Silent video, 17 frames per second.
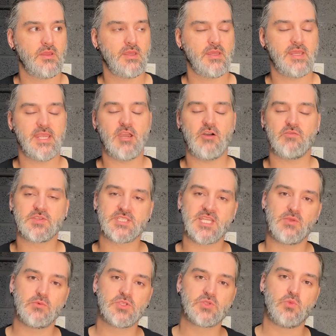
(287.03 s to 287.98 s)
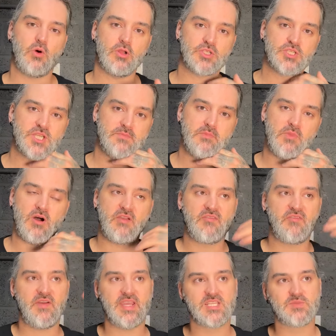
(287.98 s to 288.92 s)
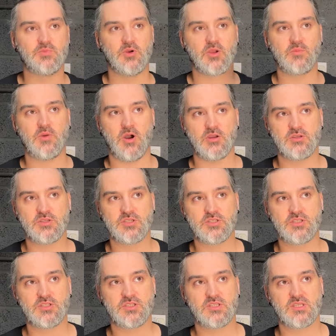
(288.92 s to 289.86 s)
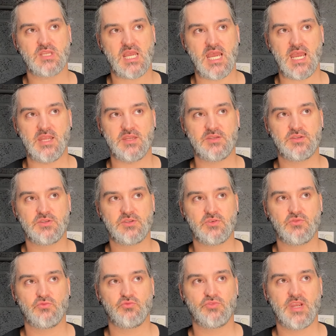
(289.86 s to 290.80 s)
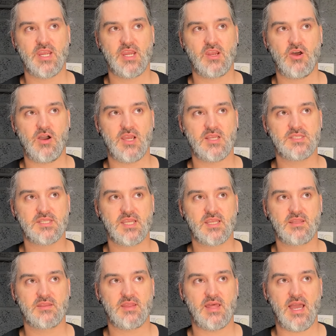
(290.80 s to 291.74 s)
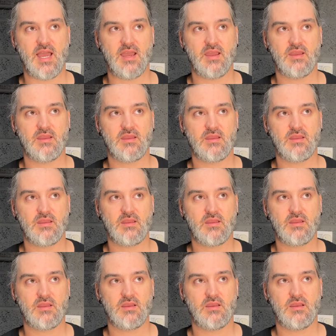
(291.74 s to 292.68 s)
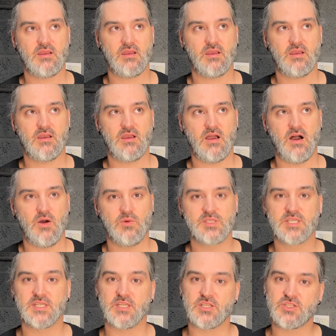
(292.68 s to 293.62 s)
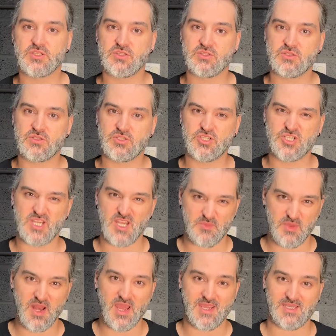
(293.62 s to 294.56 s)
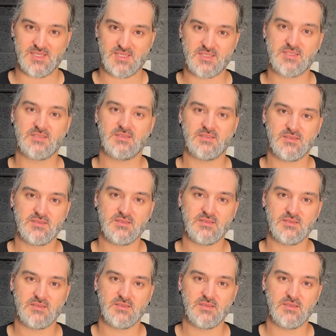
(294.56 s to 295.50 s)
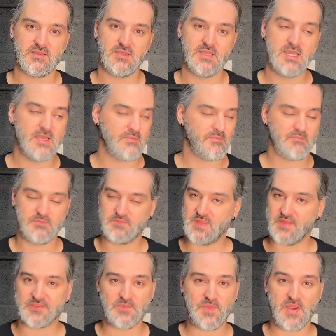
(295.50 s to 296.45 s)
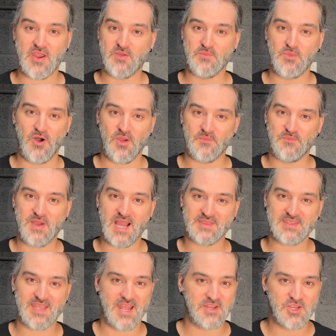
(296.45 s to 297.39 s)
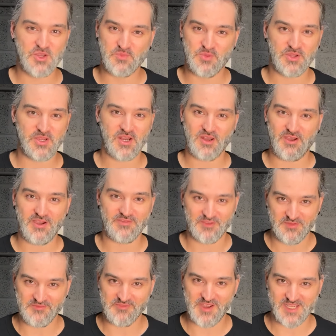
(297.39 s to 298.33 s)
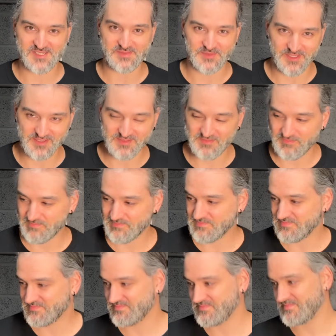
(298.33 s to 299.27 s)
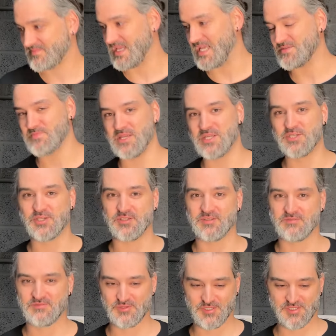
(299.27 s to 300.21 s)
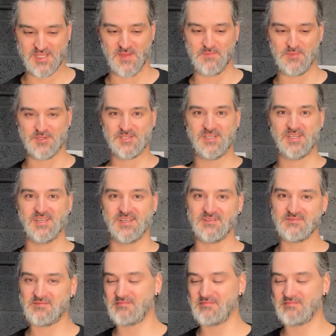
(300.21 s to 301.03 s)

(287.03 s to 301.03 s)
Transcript: He obviously was watching my Facebook posts and realizing that I was in a shit place. You have to bear in mind, back then you put your life on Facebook, as mentioned. Just have my tea.